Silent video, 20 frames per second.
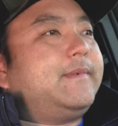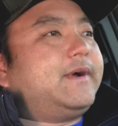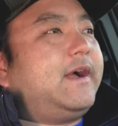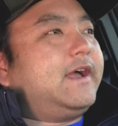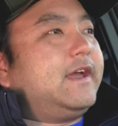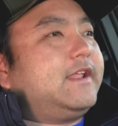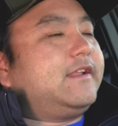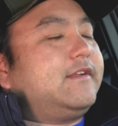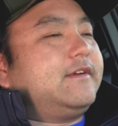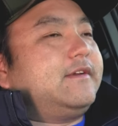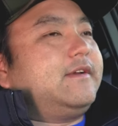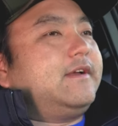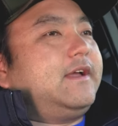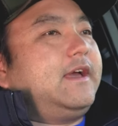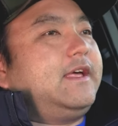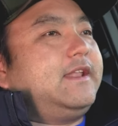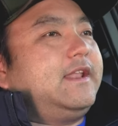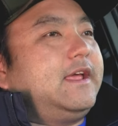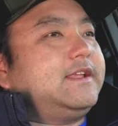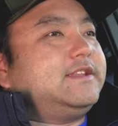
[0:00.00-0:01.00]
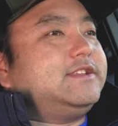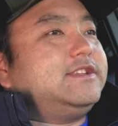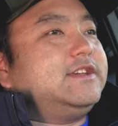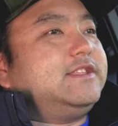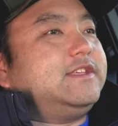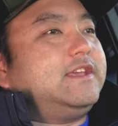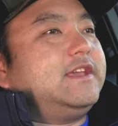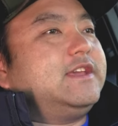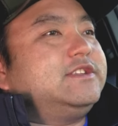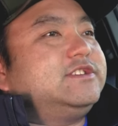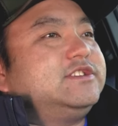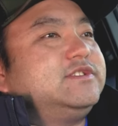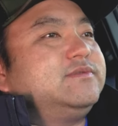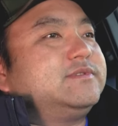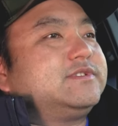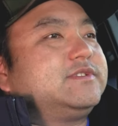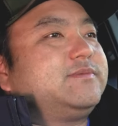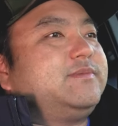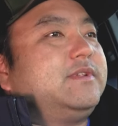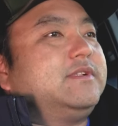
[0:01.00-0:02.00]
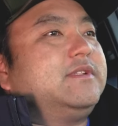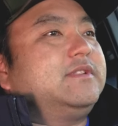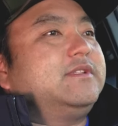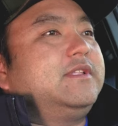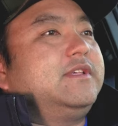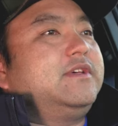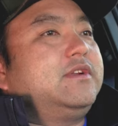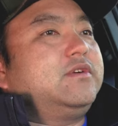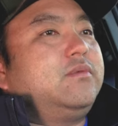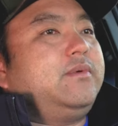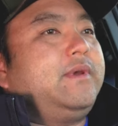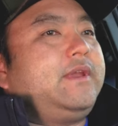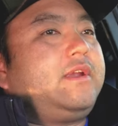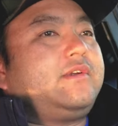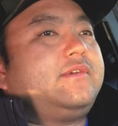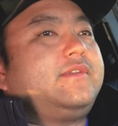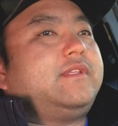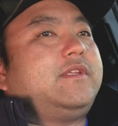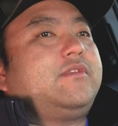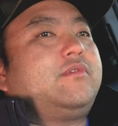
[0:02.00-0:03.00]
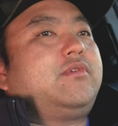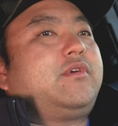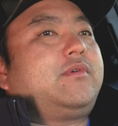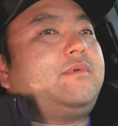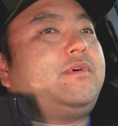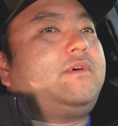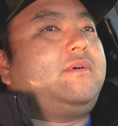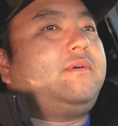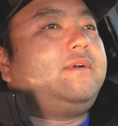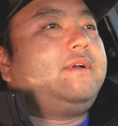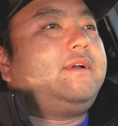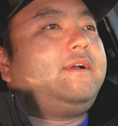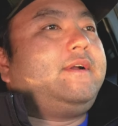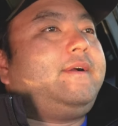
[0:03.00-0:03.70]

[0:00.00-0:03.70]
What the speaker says: I had an idea the engine was going to be a little weaker than normal.